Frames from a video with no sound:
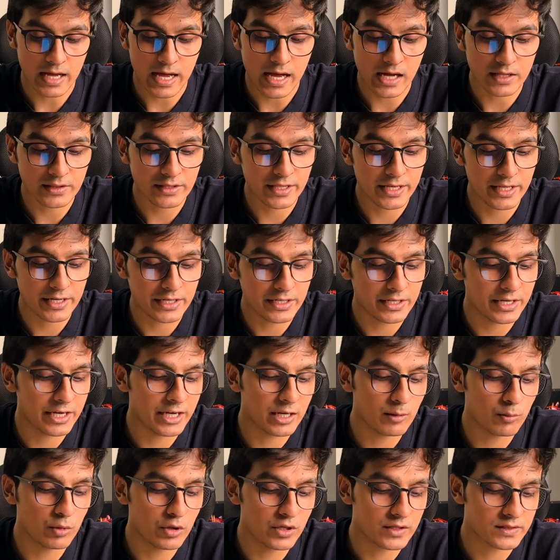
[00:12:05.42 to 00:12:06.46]
are there in
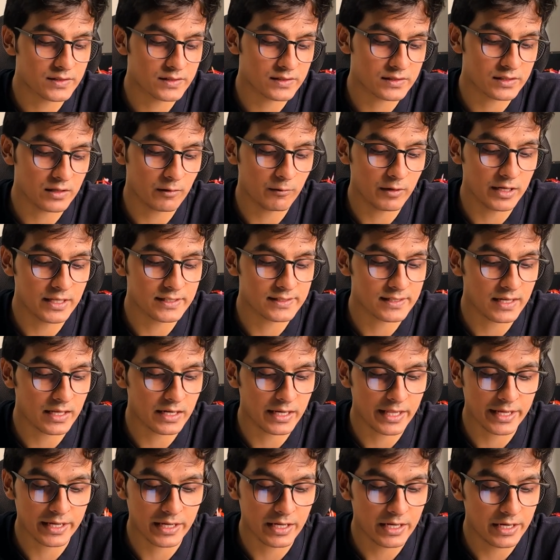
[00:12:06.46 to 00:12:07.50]
AWS serverless are
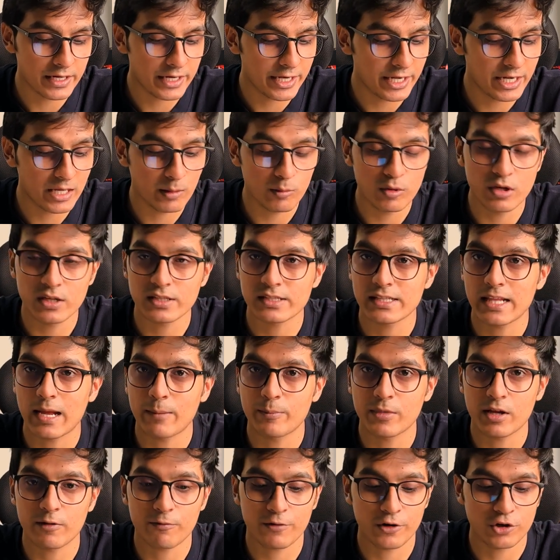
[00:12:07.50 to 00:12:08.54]
like AWS
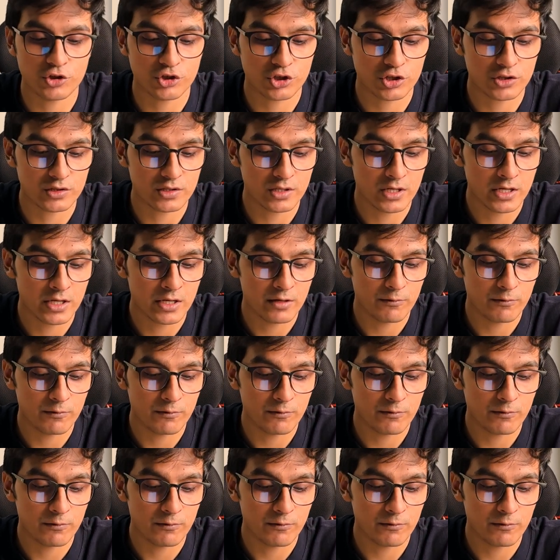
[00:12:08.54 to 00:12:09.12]
Lambda functions,